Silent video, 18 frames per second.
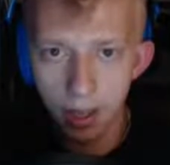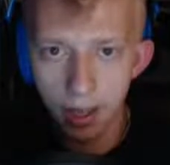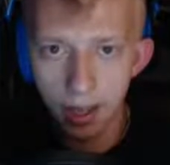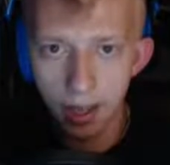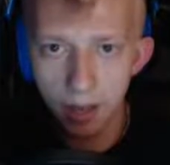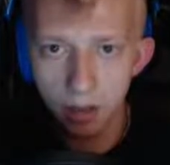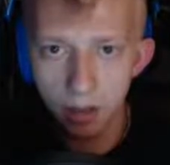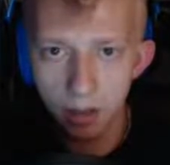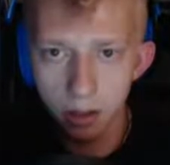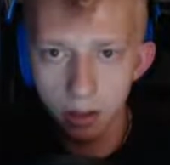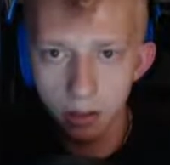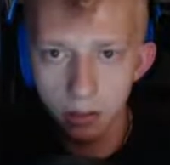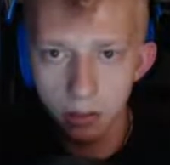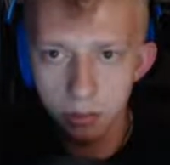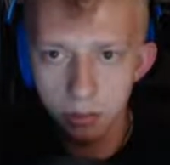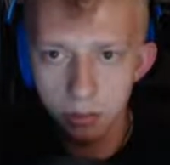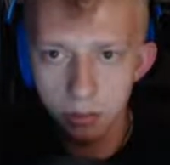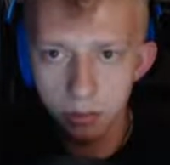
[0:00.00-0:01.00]
Agar
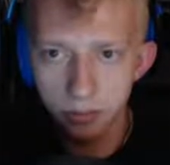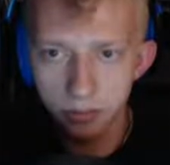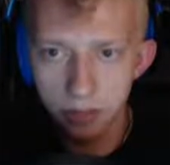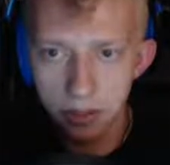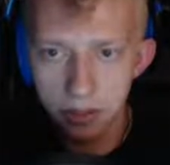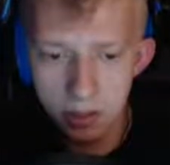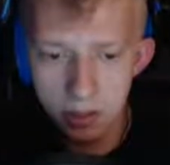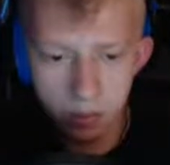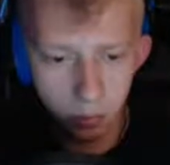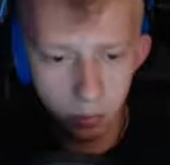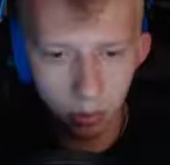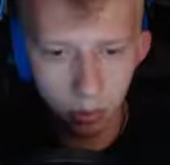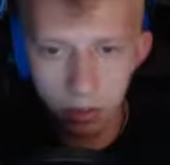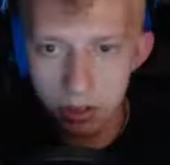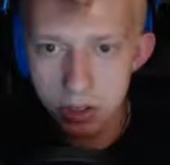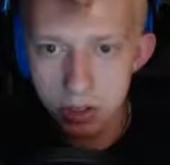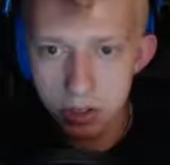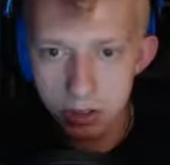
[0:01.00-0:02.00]
Ghoul the Fiendish. Whoa,
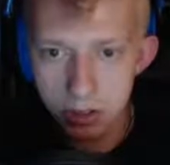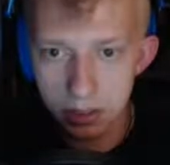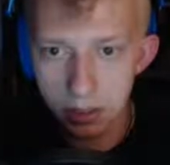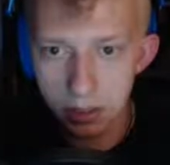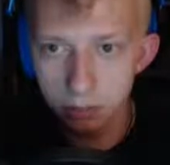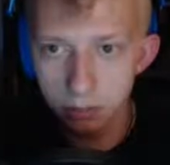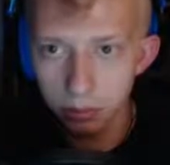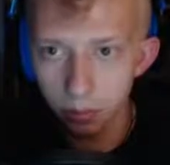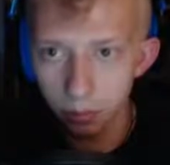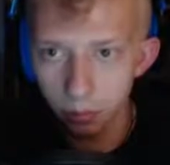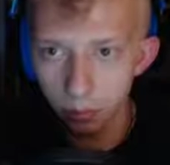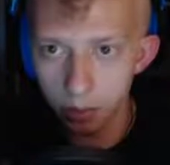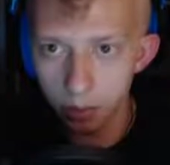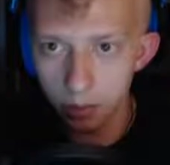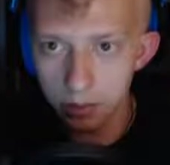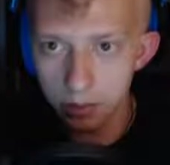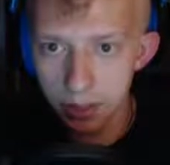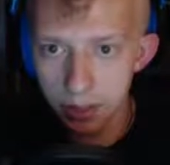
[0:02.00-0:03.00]
he just healed all the way.
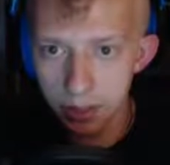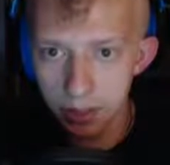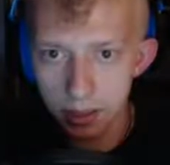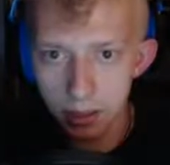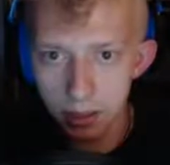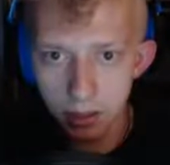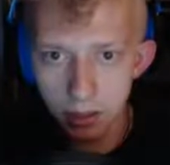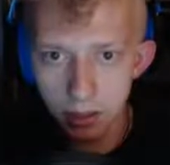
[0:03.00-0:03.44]
What the heck?